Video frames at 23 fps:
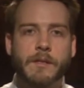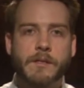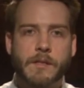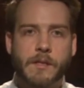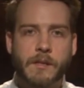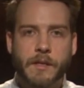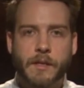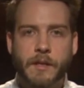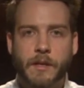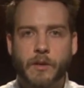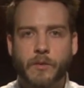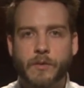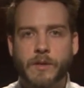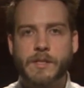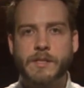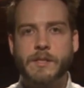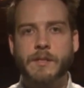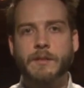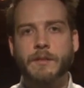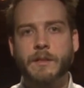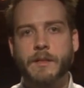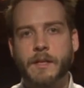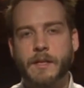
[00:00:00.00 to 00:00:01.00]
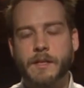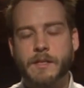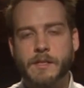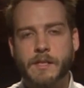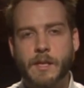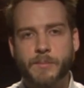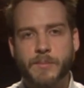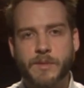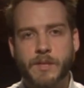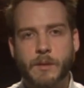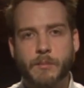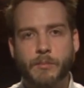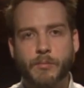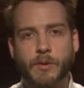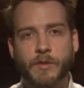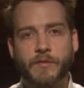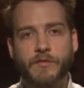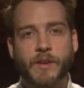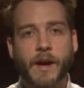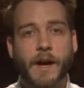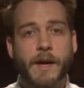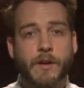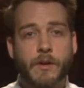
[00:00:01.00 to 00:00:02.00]
to the increasingly accepted
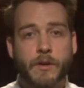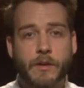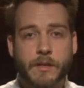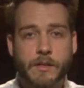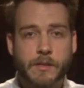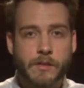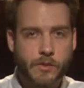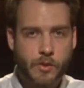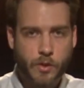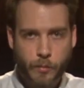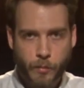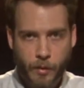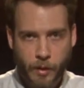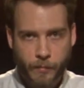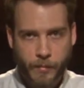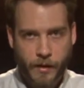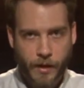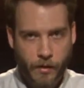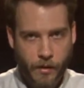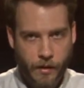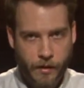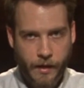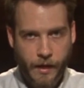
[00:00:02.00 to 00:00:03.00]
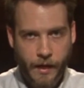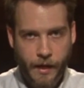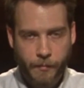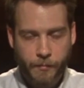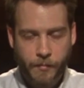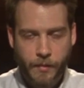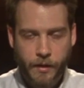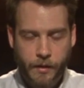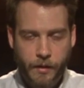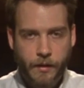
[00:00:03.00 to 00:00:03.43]
provider-consumer paradigm